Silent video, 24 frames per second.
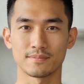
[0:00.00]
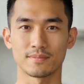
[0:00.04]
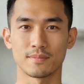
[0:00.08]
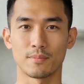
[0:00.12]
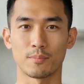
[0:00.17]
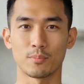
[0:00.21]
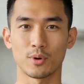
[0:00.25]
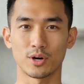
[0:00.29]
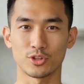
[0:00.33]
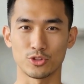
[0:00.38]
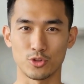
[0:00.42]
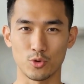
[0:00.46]

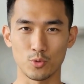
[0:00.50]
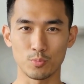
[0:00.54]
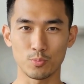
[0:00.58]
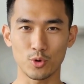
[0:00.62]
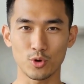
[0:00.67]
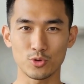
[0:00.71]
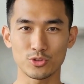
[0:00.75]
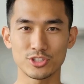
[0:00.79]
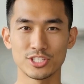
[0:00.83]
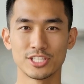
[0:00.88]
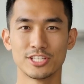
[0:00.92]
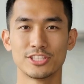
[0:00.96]
Muscle
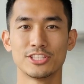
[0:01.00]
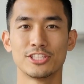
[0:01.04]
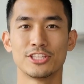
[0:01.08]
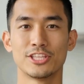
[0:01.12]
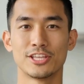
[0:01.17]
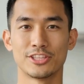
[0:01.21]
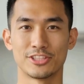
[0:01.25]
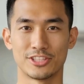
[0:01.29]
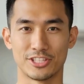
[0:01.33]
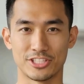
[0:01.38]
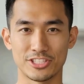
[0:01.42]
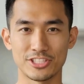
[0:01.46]
protein
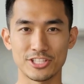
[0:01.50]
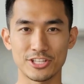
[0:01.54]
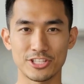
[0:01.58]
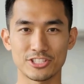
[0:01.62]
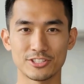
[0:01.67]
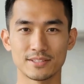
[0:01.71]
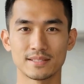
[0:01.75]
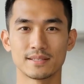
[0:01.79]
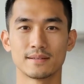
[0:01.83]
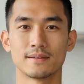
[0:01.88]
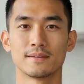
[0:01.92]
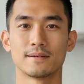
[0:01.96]
synthesis,
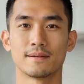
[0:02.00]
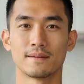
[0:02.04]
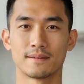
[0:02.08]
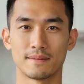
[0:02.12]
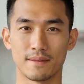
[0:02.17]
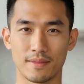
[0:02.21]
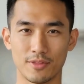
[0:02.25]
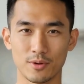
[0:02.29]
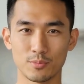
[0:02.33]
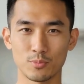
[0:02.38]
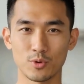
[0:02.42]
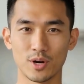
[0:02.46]

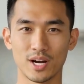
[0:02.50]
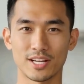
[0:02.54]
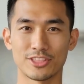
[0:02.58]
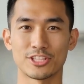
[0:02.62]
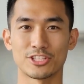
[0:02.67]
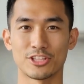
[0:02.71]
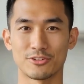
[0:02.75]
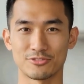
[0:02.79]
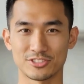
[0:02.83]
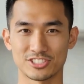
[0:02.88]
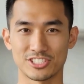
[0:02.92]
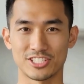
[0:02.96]
the
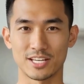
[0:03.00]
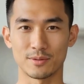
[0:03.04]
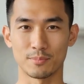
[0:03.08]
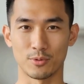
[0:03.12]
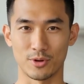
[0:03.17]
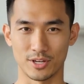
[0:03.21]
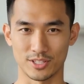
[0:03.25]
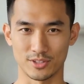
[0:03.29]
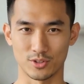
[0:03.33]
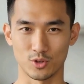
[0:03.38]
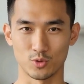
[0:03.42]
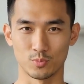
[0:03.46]
process of
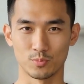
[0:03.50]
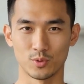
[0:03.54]
assembling new